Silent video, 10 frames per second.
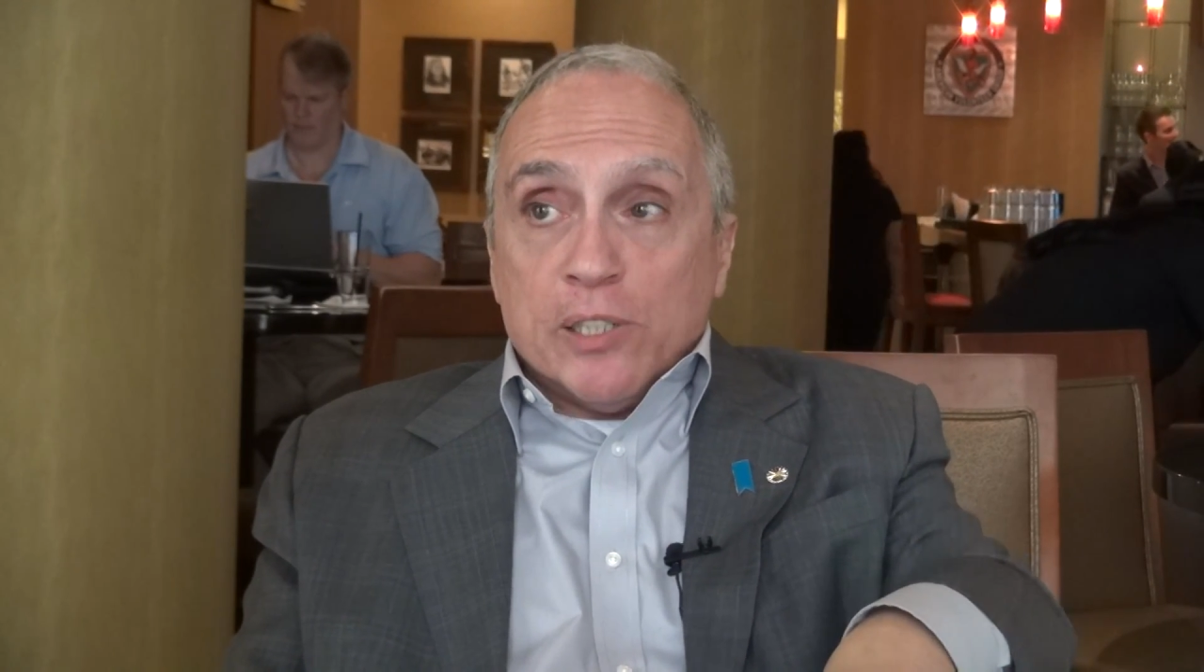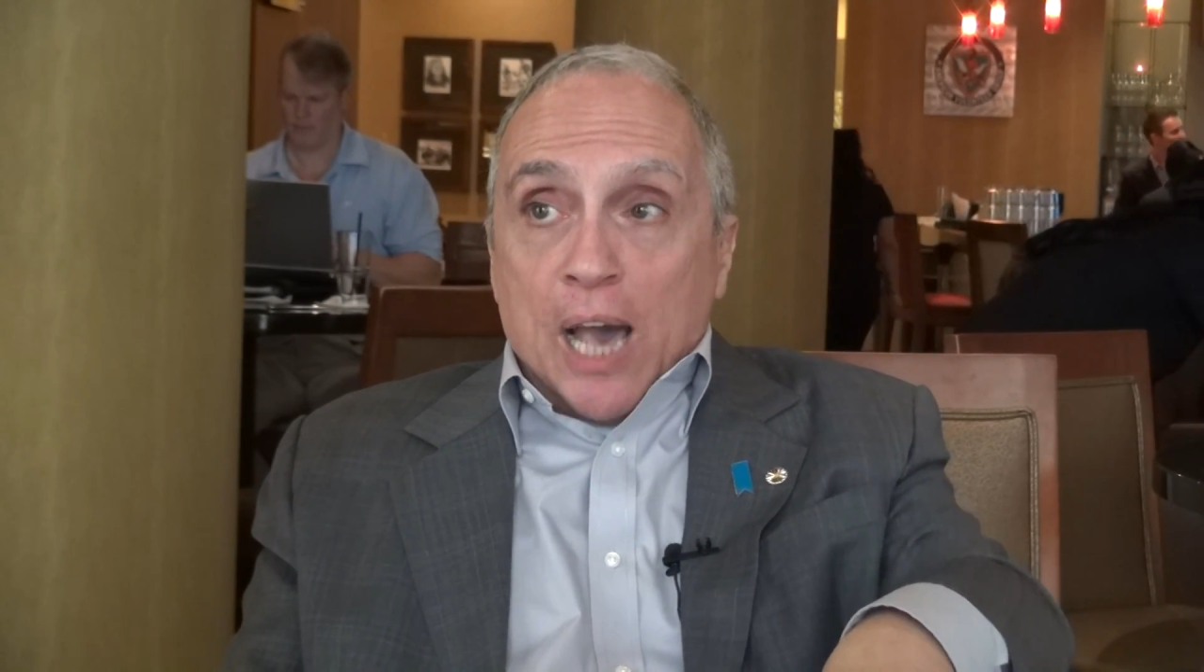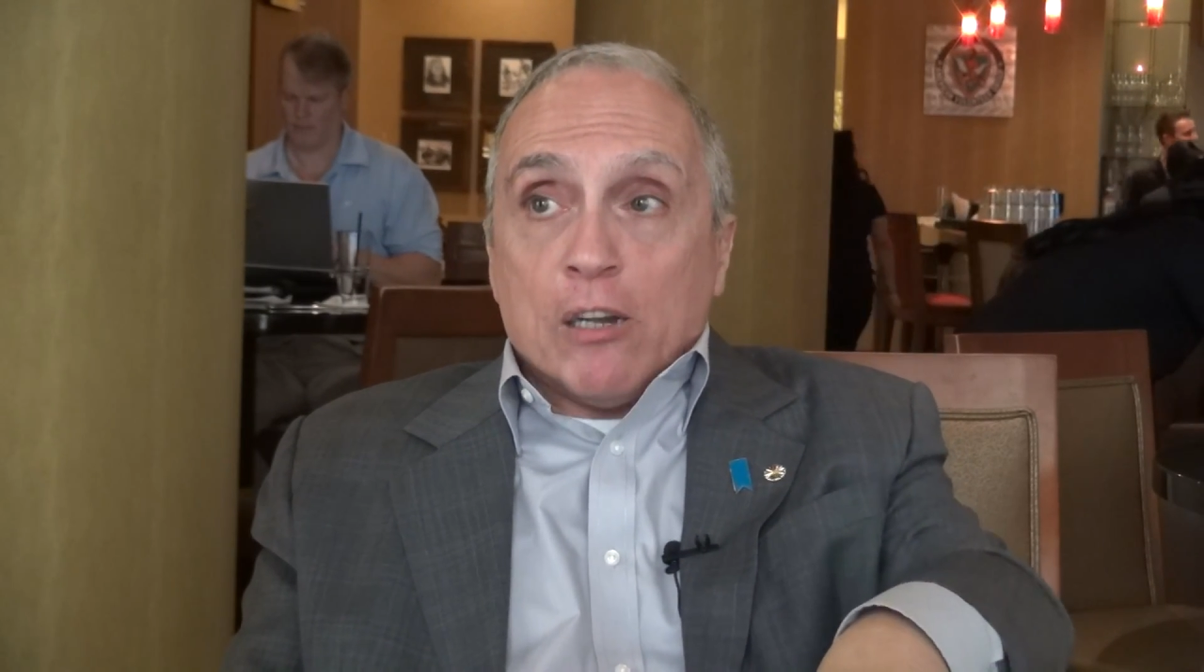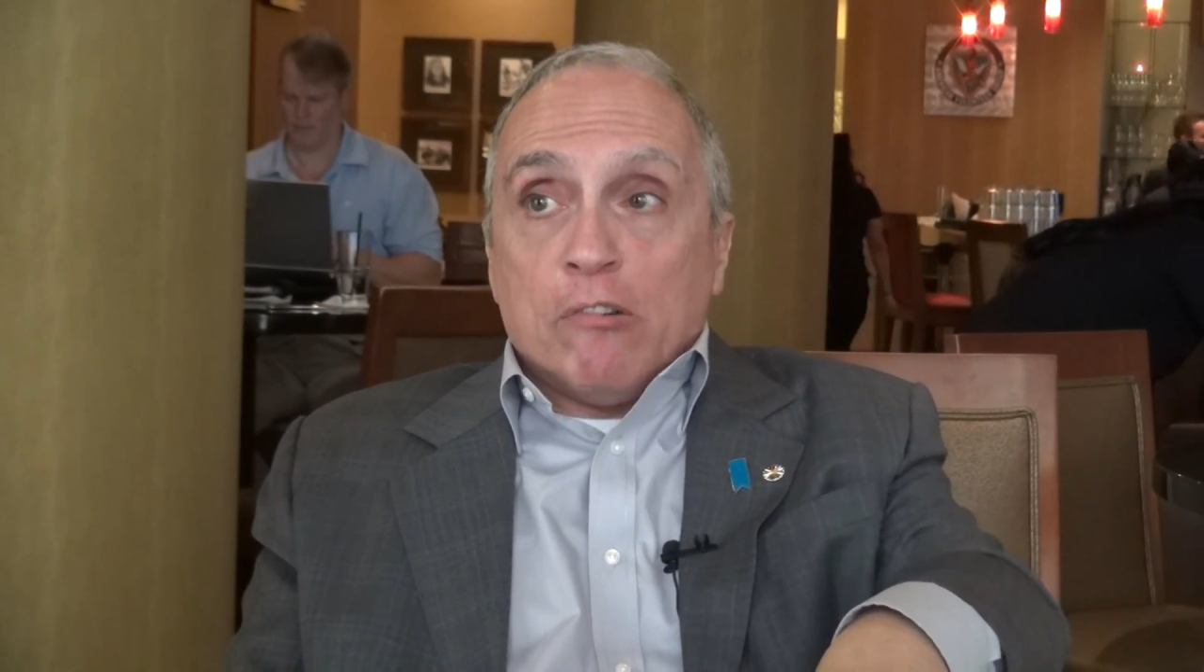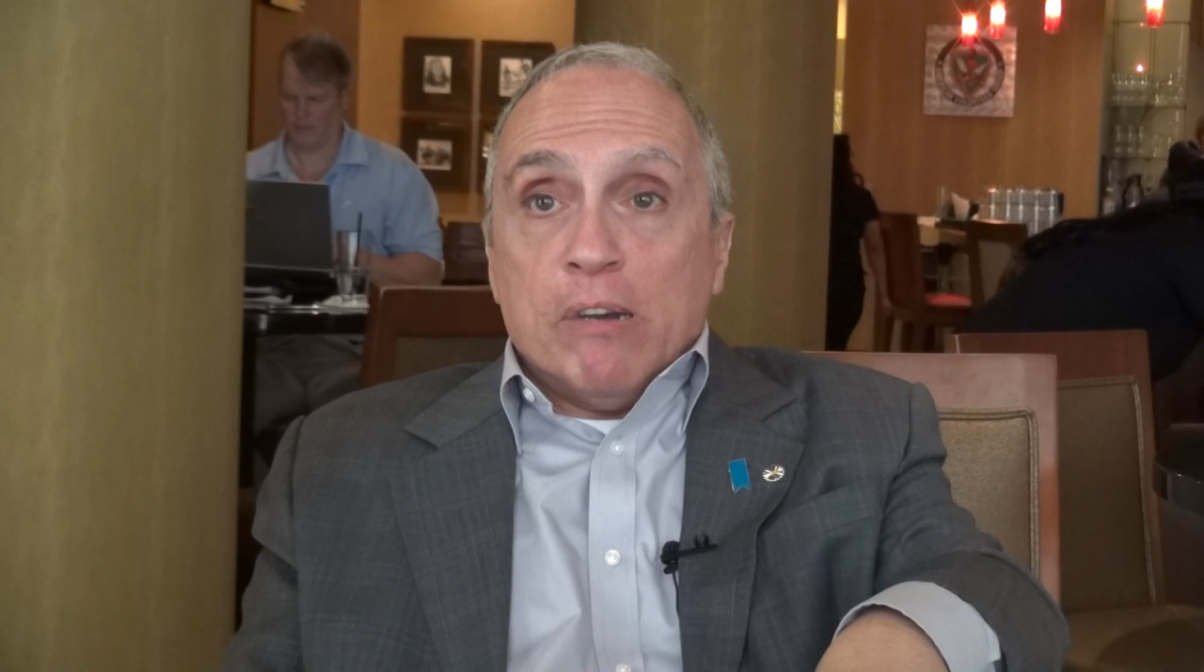
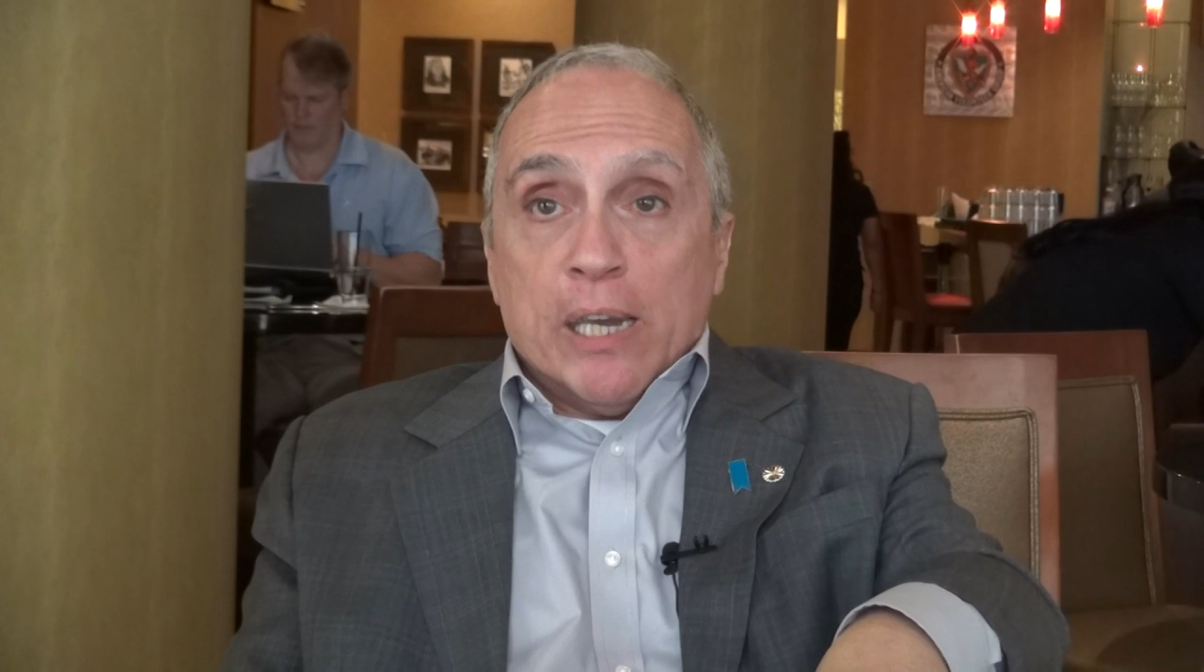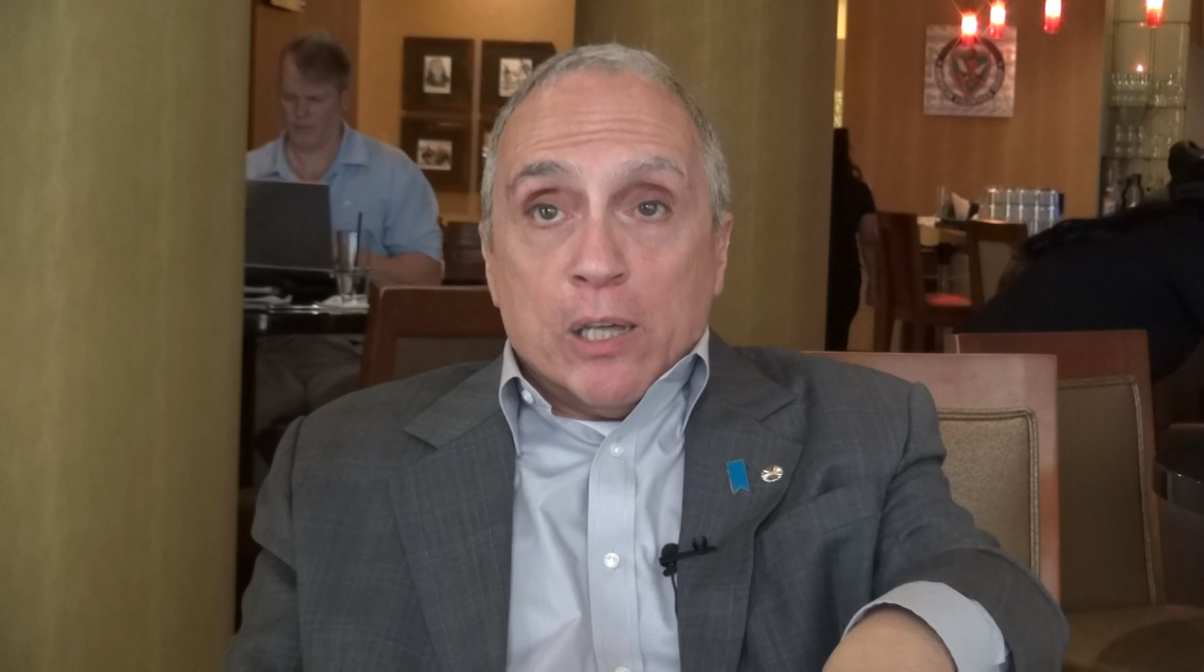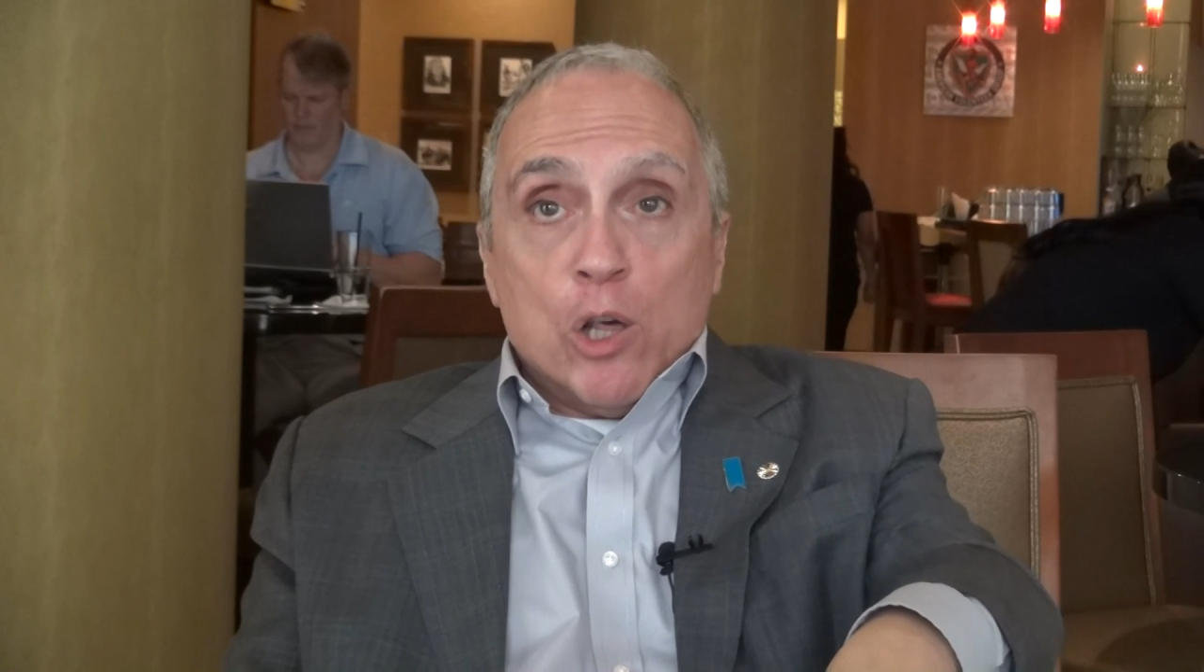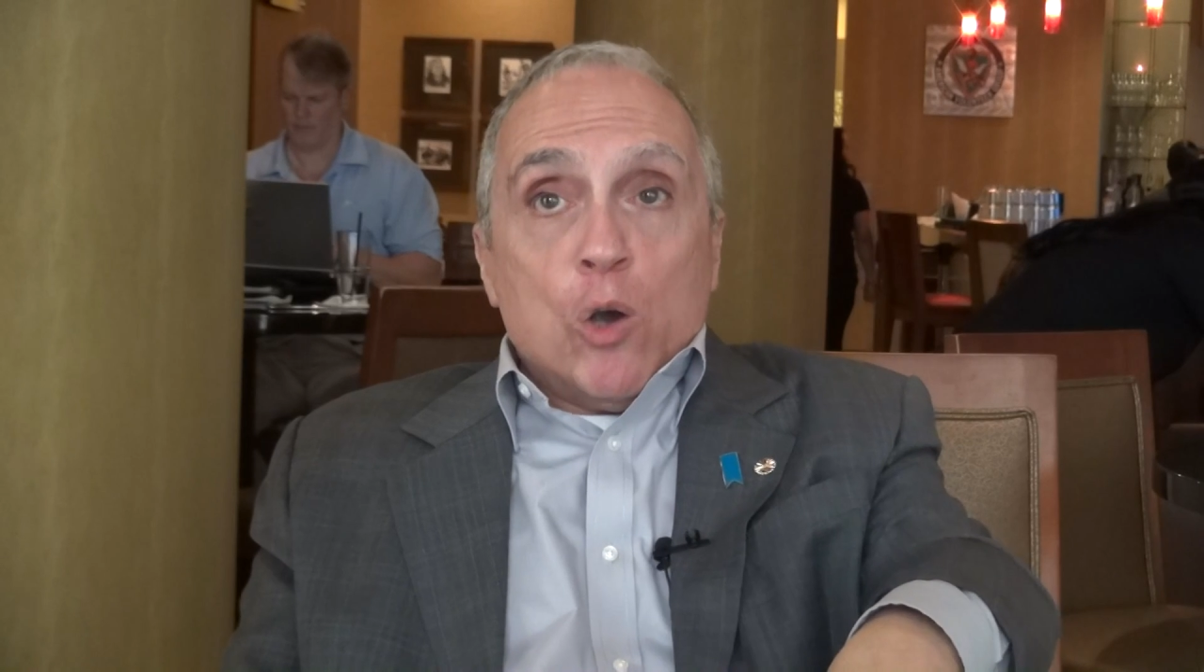South Korea